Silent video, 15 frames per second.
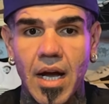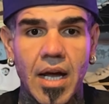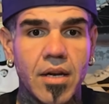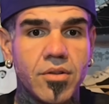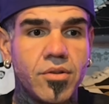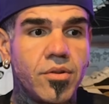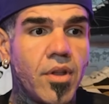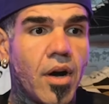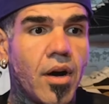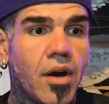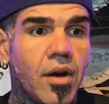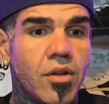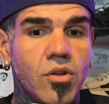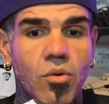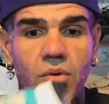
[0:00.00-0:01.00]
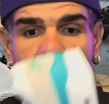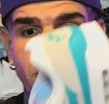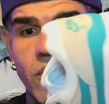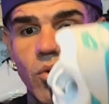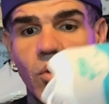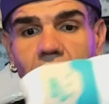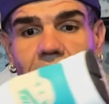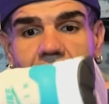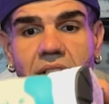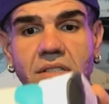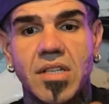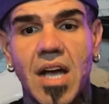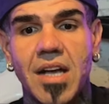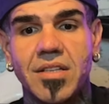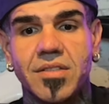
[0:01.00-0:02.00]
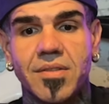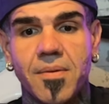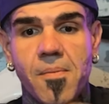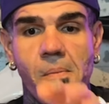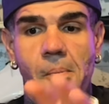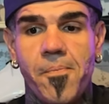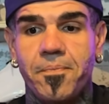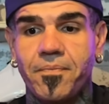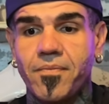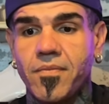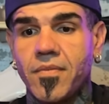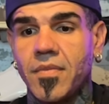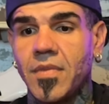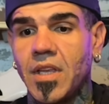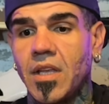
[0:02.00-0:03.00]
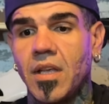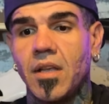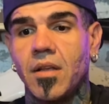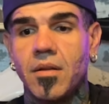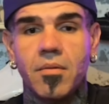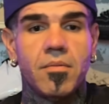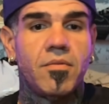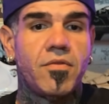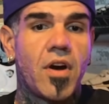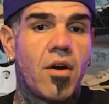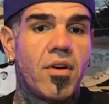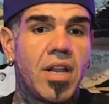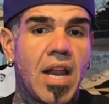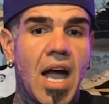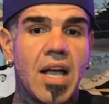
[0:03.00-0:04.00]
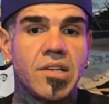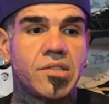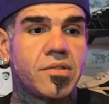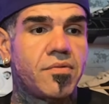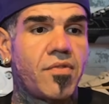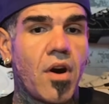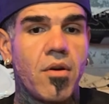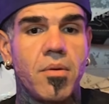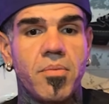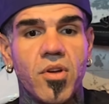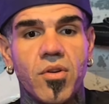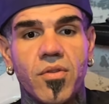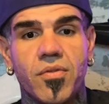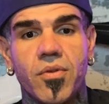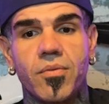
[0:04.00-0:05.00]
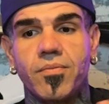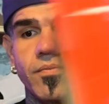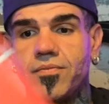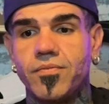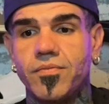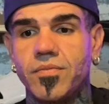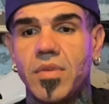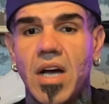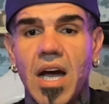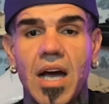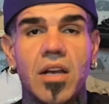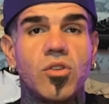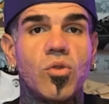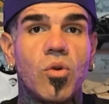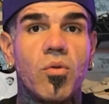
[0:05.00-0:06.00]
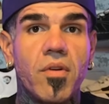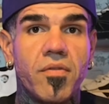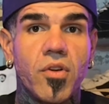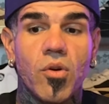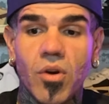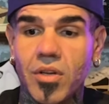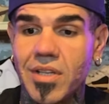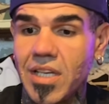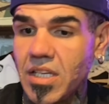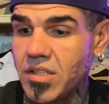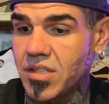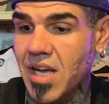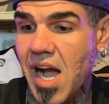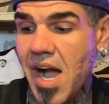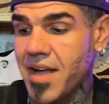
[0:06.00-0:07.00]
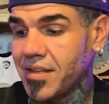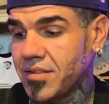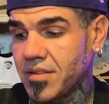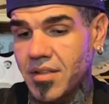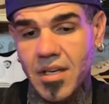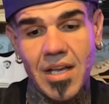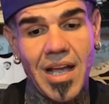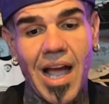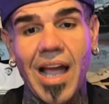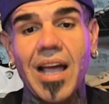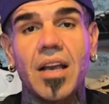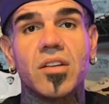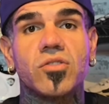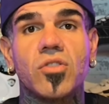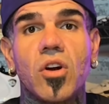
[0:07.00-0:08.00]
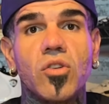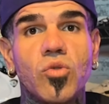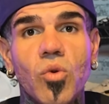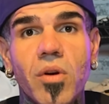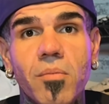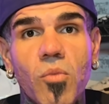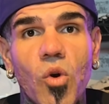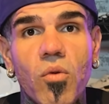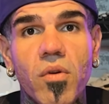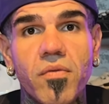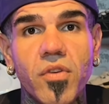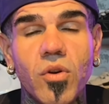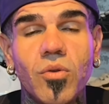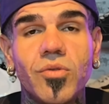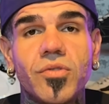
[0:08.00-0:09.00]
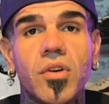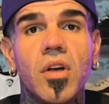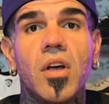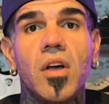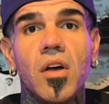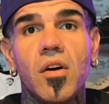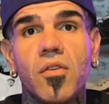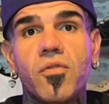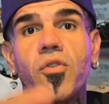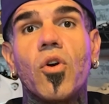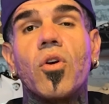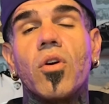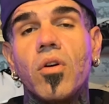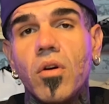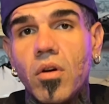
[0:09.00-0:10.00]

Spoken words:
do the review on these, guys. Very nice, very beautiful. I gotta do a review on these, guys. I gotta start doing more reviews for